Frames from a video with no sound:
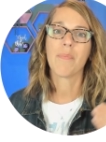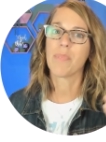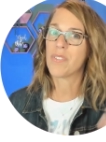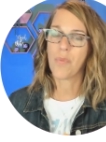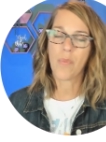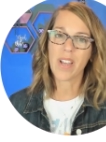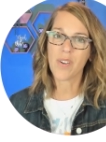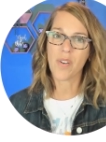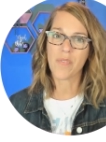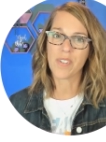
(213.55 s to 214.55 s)
Bring the
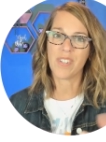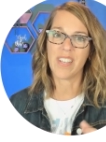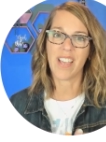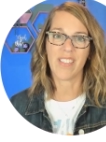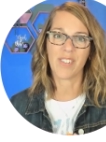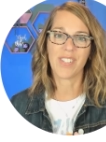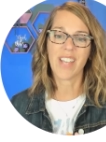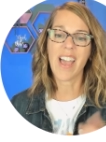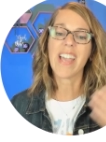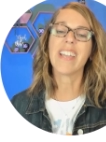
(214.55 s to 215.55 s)
1 over to the other
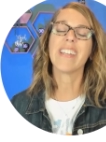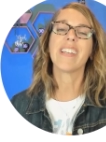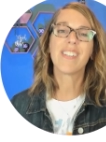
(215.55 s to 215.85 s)
side,